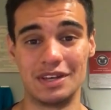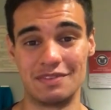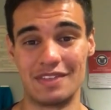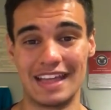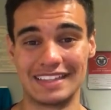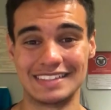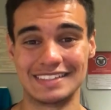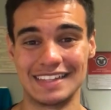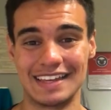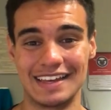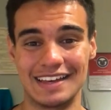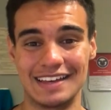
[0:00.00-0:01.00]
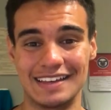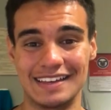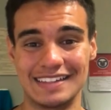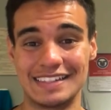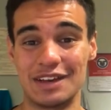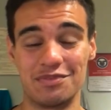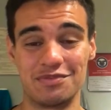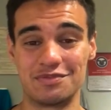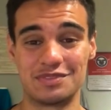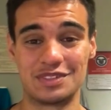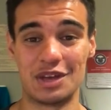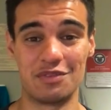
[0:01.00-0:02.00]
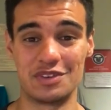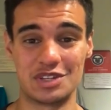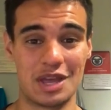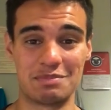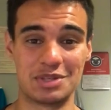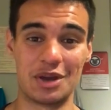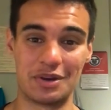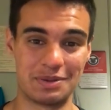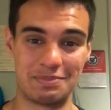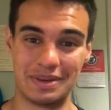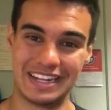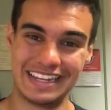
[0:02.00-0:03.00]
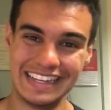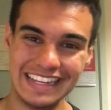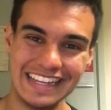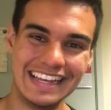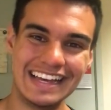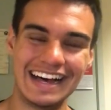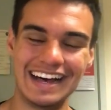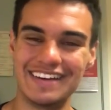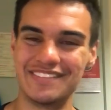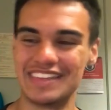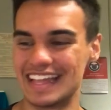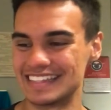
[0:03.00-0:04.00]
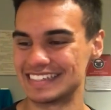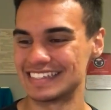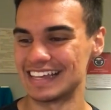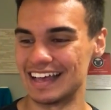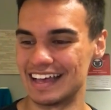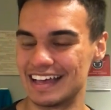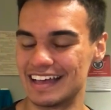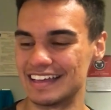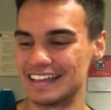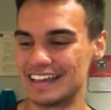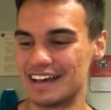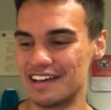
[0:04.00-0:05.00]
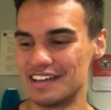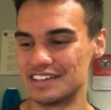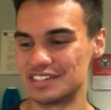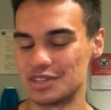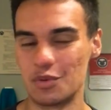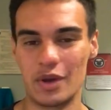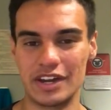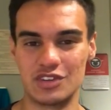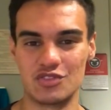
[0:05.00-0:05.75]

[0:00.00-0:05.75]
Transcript: If that's selfish, I'm sorry, but that's just a way to